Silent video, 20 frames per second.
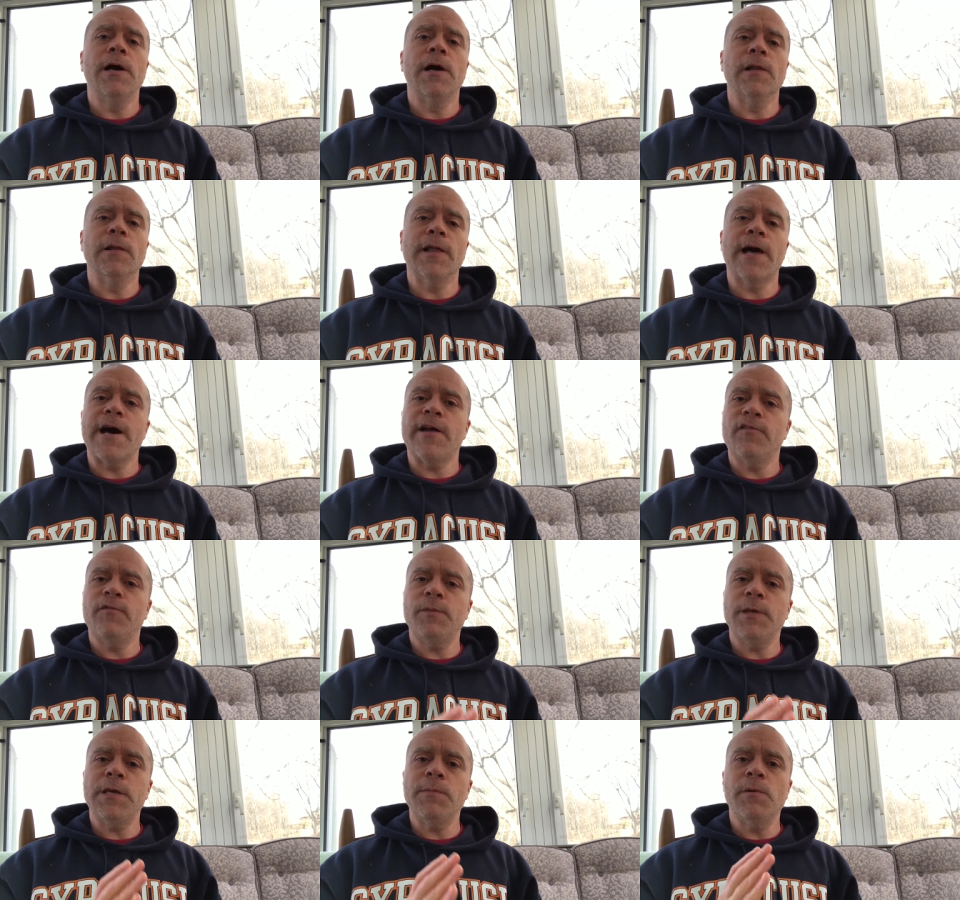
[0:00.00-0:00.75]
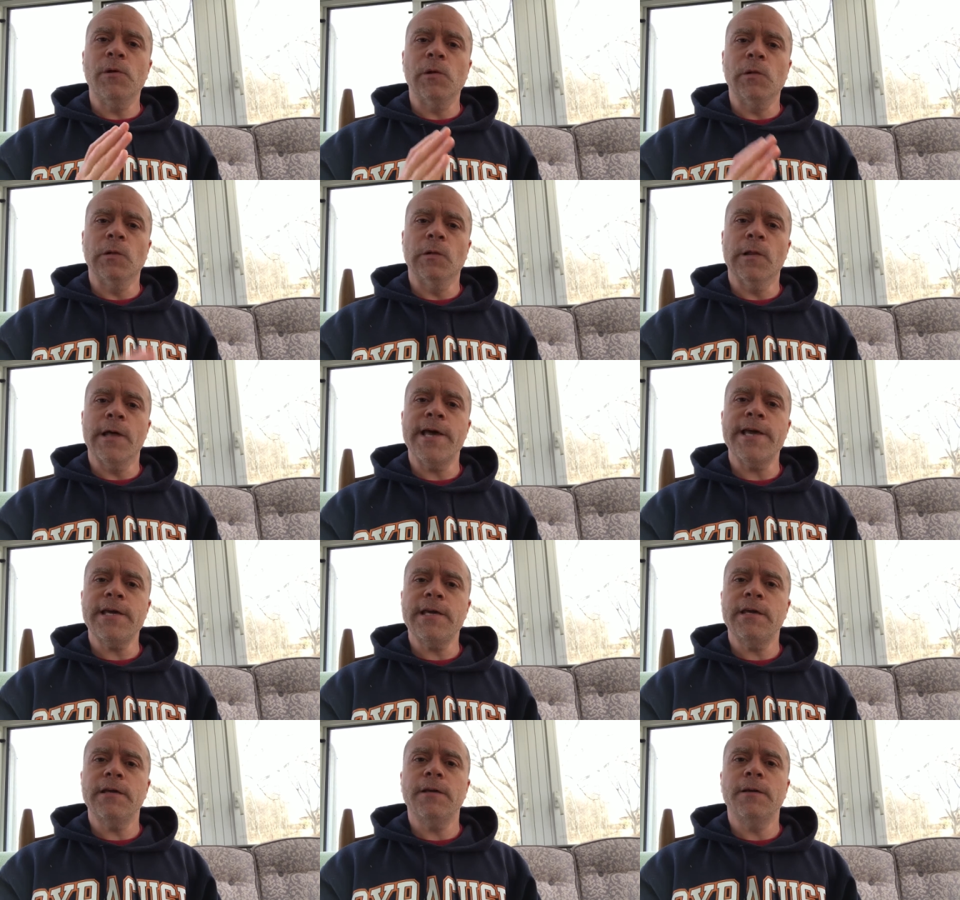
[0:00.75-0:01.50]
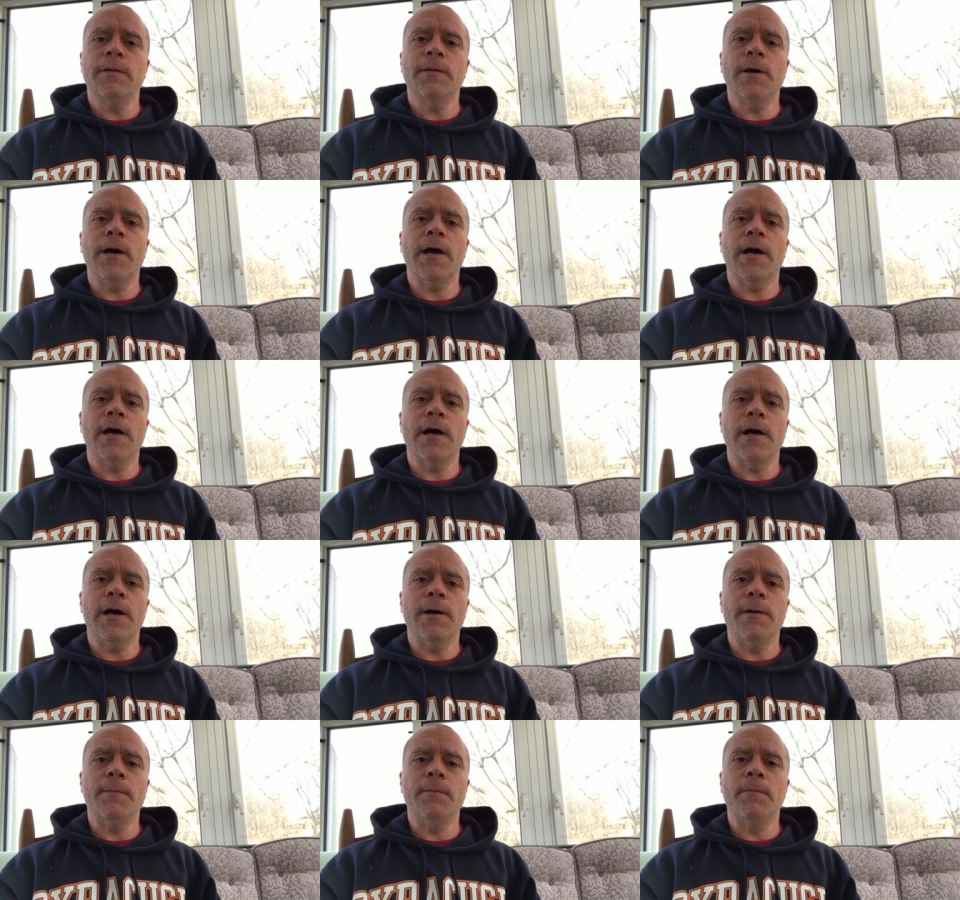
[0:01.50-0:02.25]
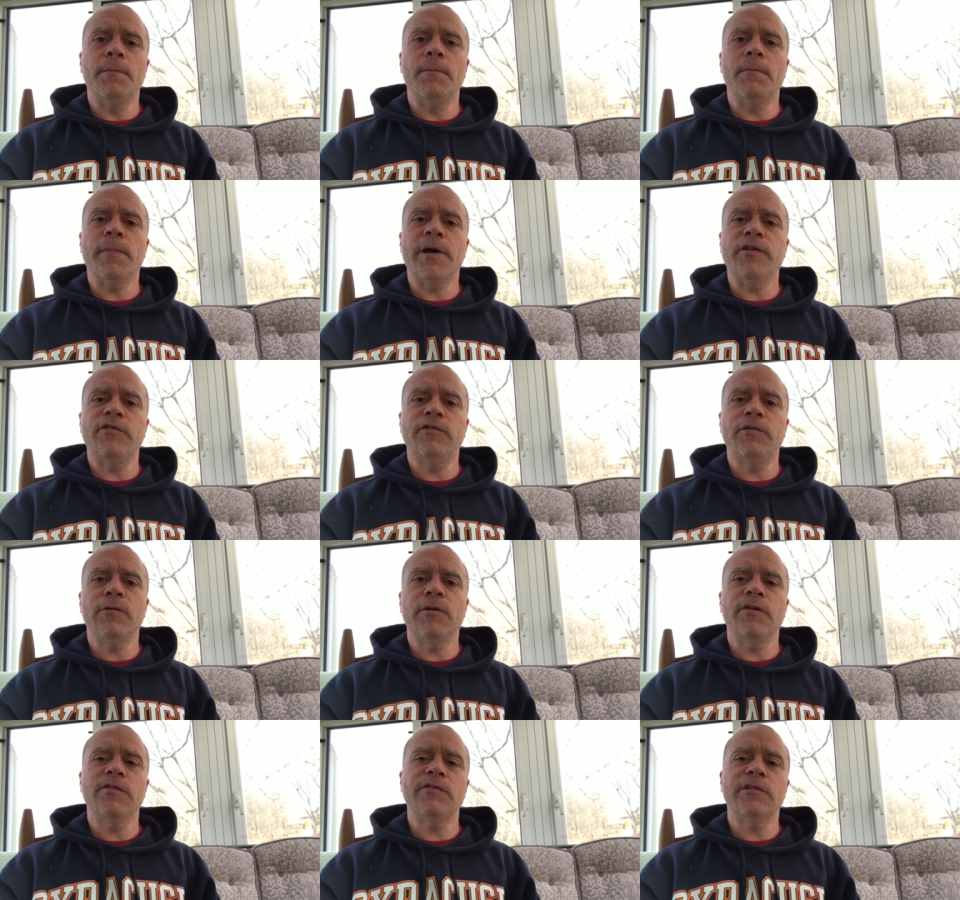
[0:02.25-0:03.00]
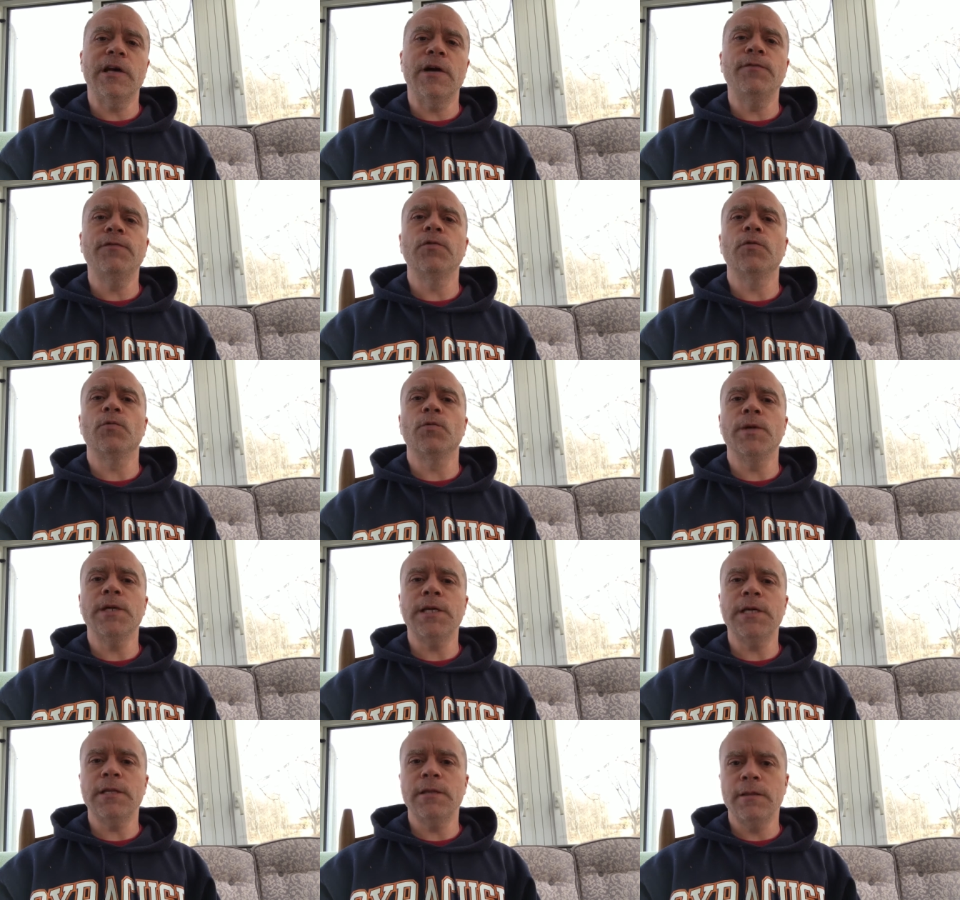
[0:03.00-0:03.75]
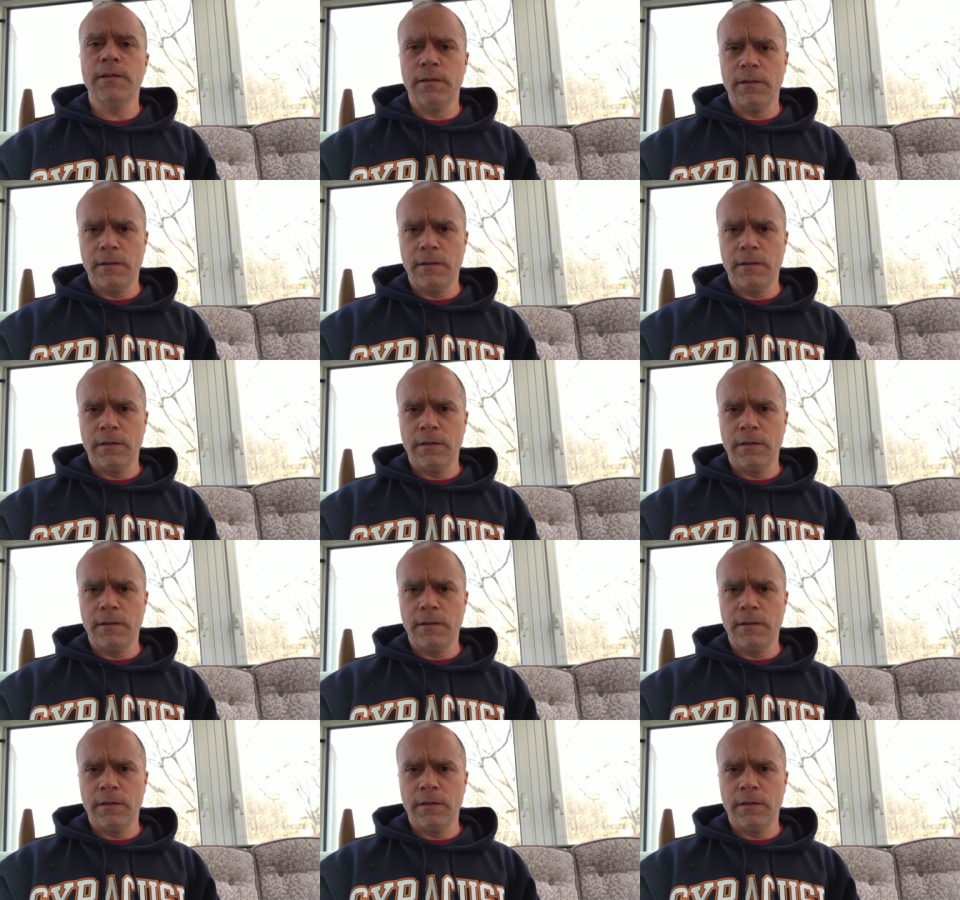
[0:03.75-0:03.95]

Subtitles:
A lot of people like my series enough to read